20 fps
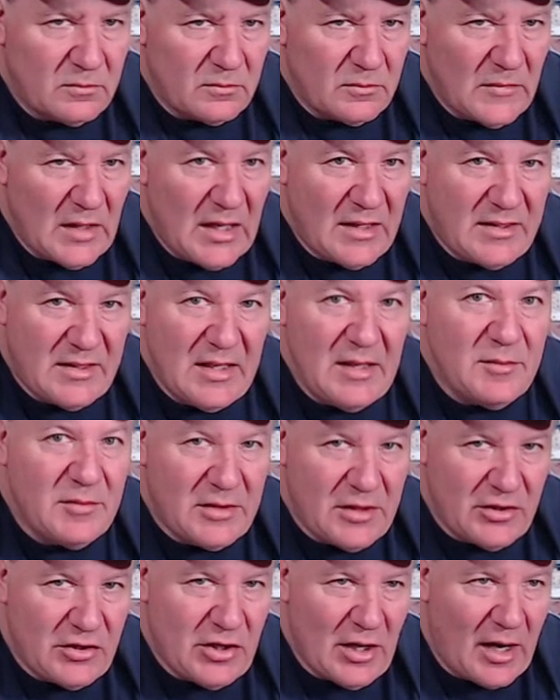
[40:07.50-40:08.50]
it seems
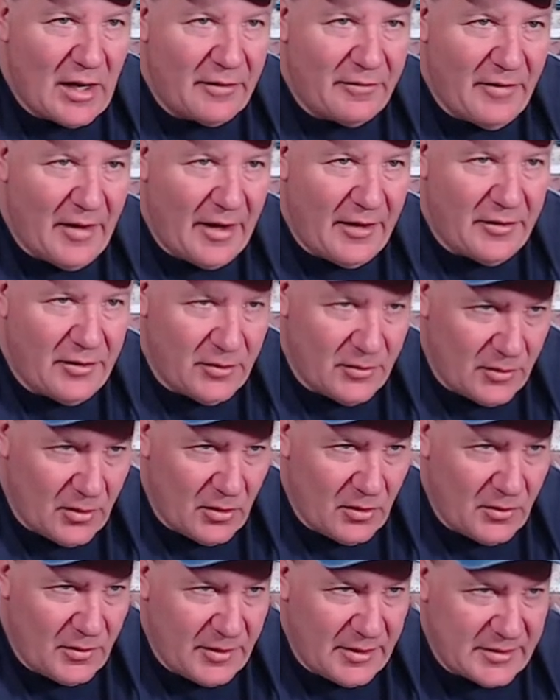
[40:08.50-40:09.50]
the shock value
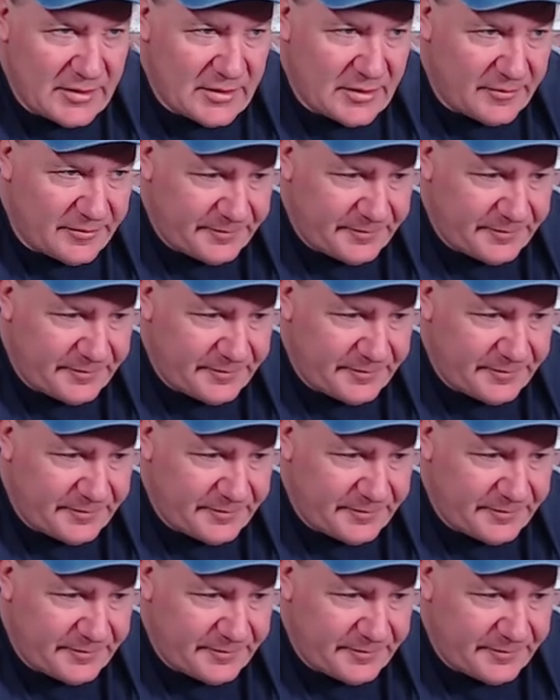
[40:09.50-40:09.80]
always